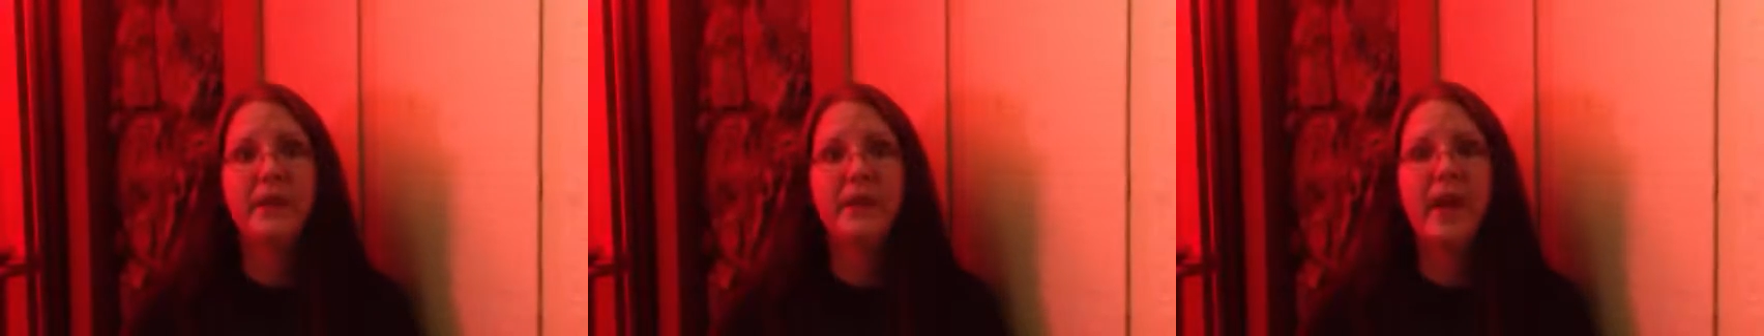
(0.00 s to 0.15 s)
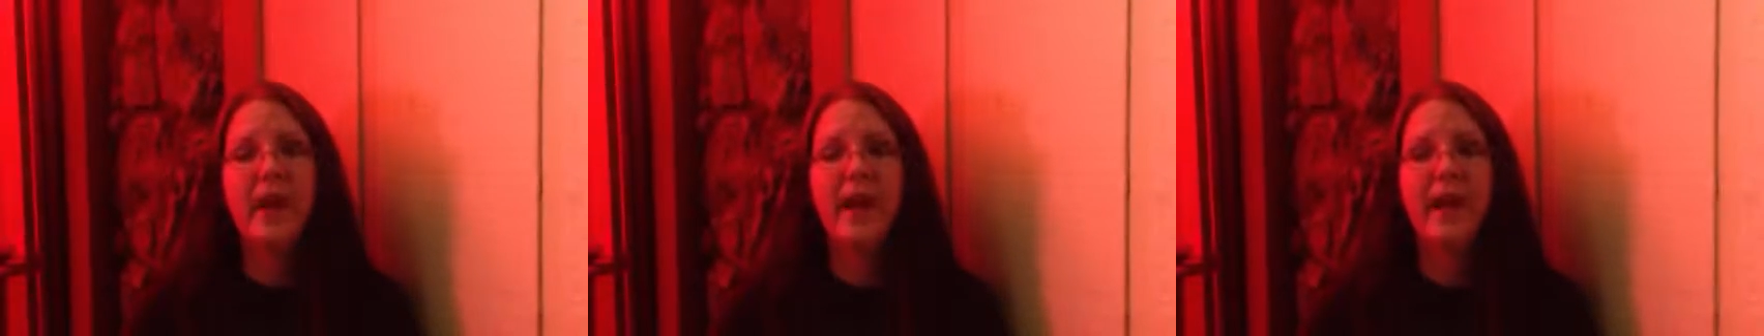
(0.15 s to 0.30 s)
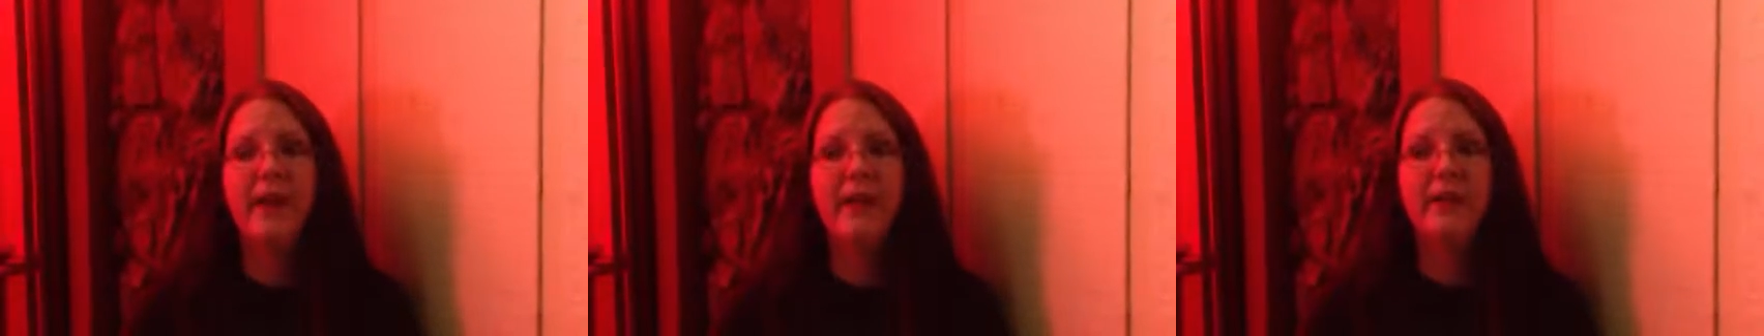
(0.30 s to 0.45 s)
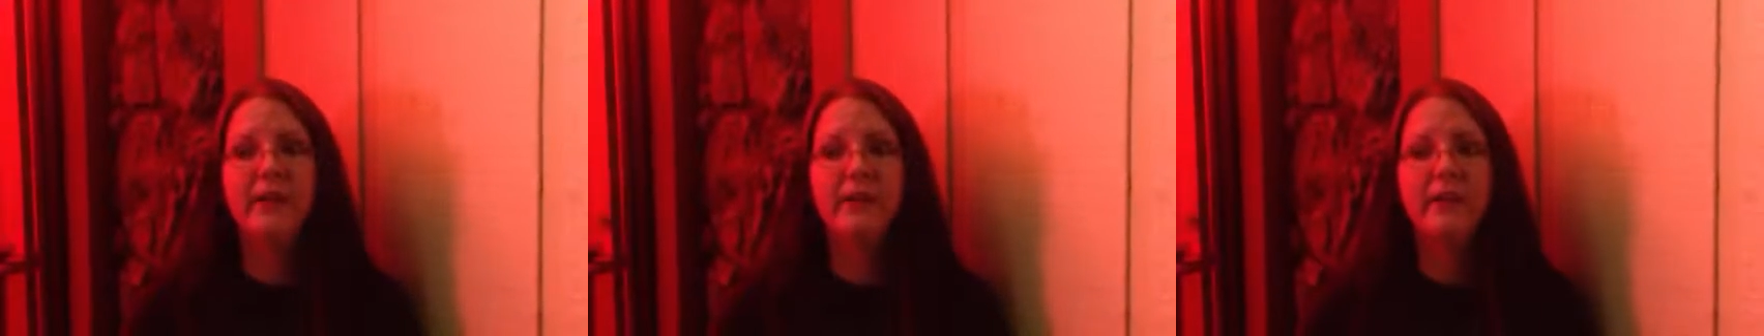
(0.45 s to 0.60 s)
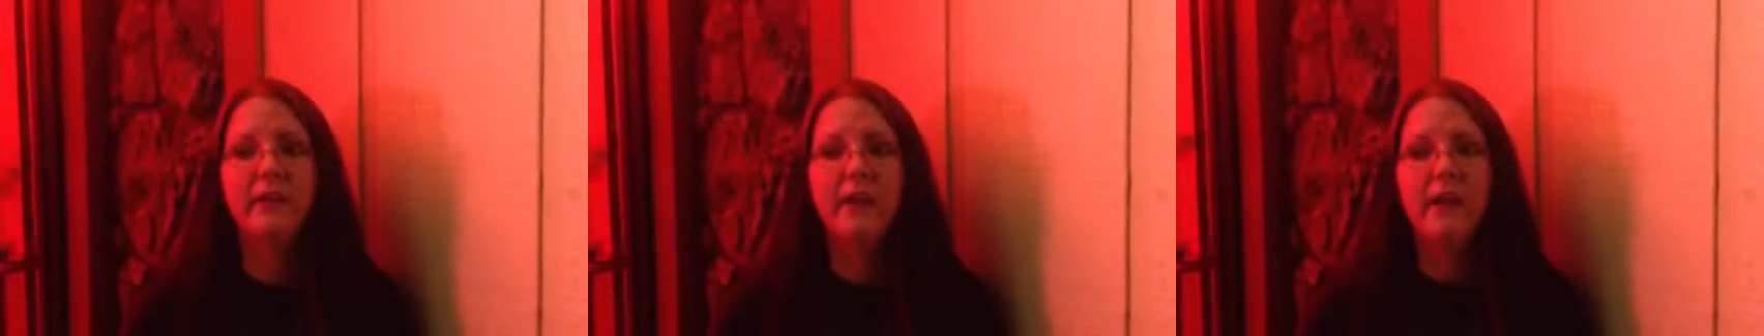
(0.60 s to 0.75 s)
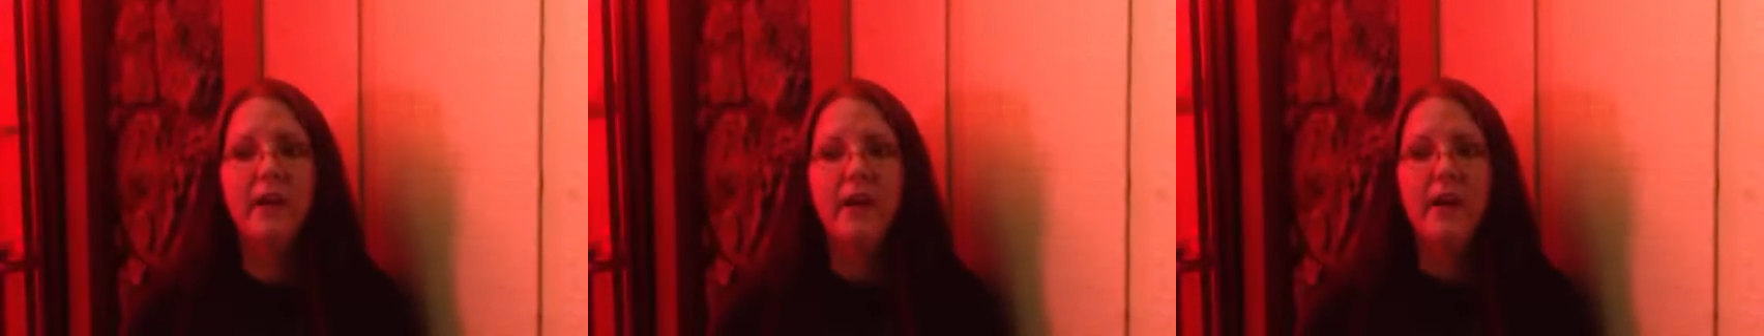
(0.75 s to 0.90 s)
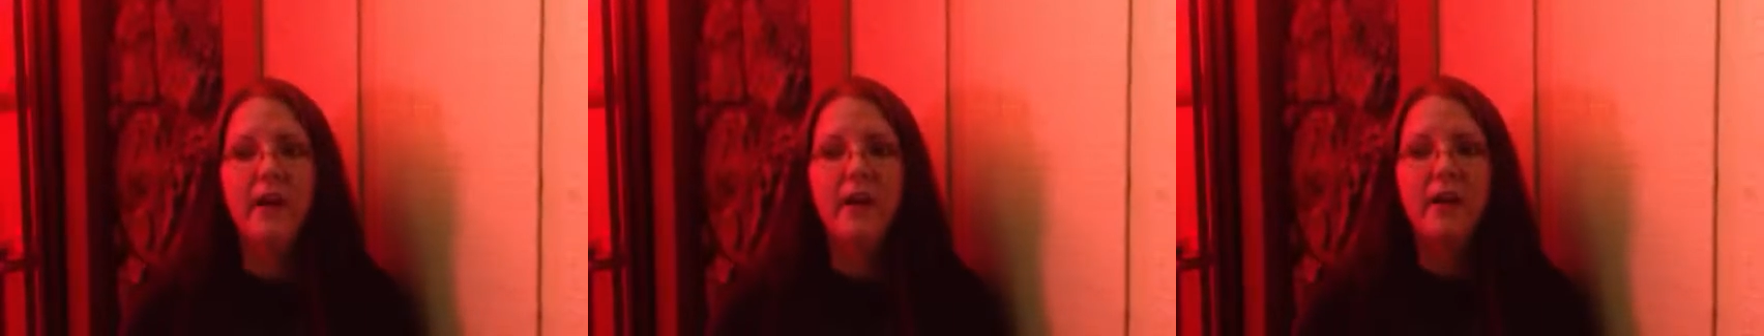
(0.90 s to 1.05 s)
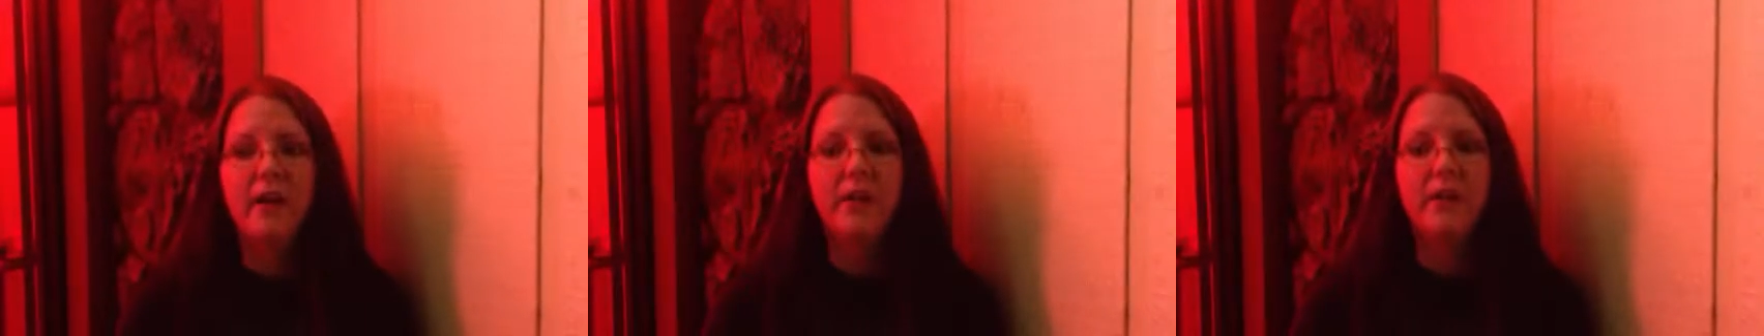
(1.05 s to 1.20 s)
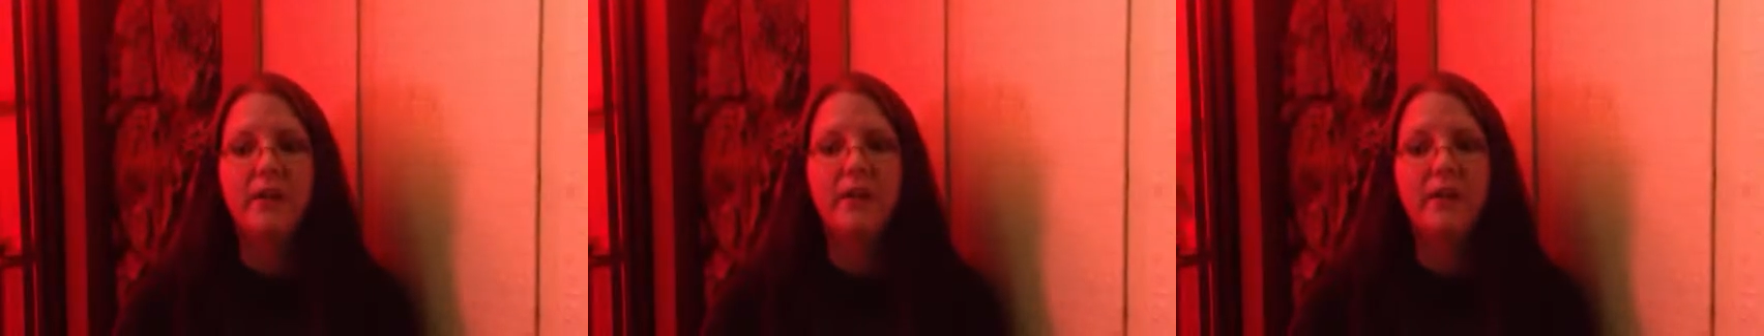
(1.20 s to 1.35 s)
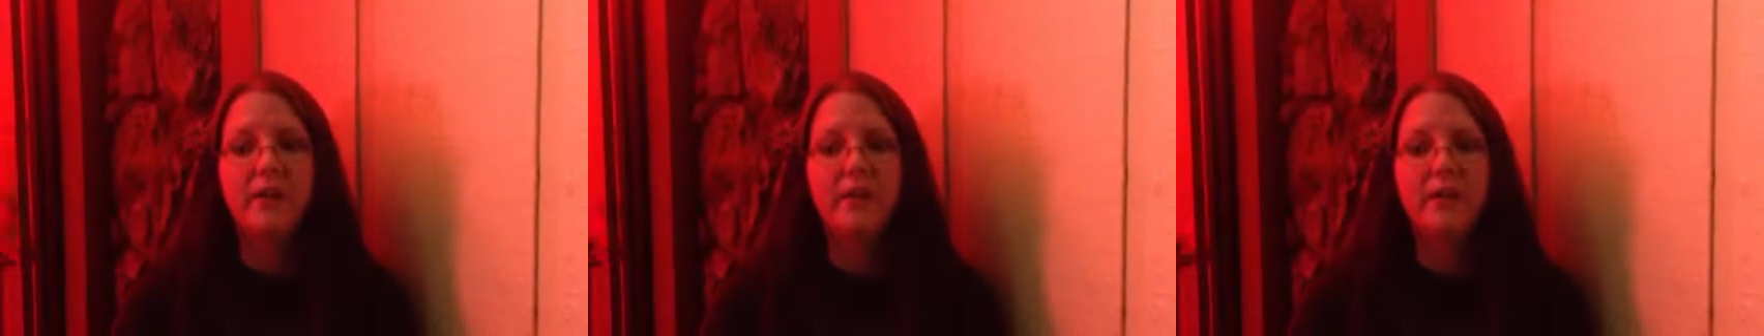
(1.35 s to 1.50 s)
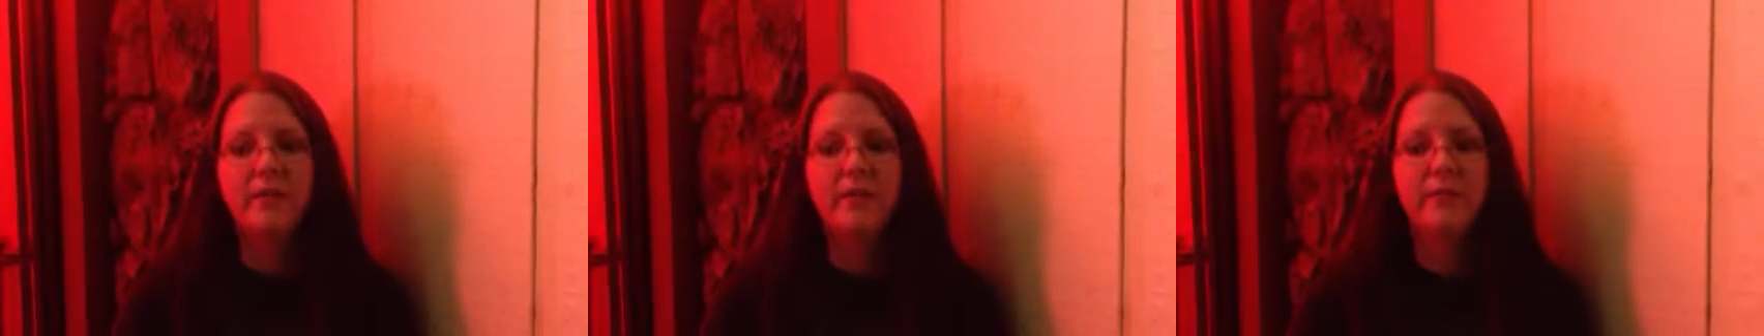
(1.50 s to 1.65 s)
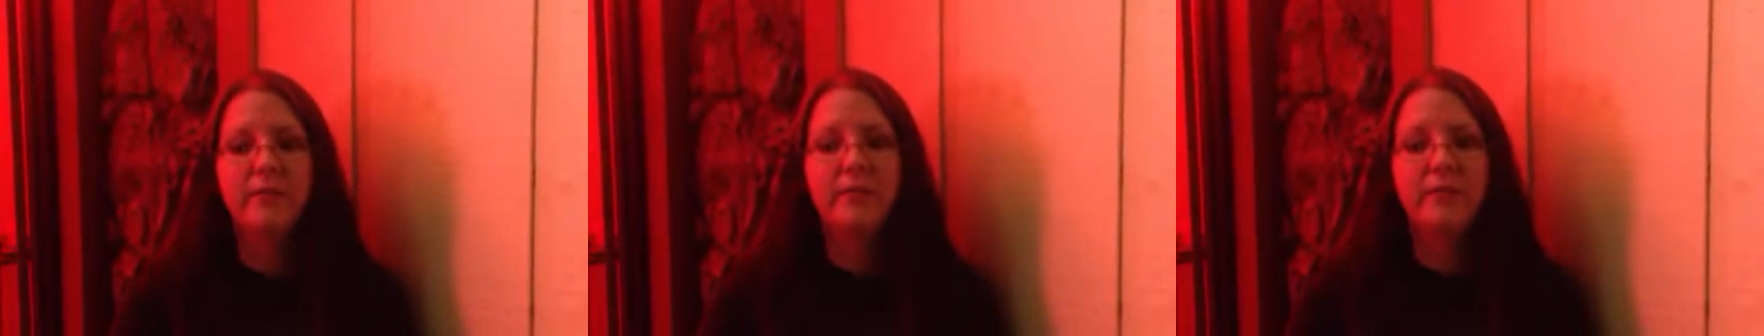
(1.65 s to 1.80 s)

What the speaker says: And you know,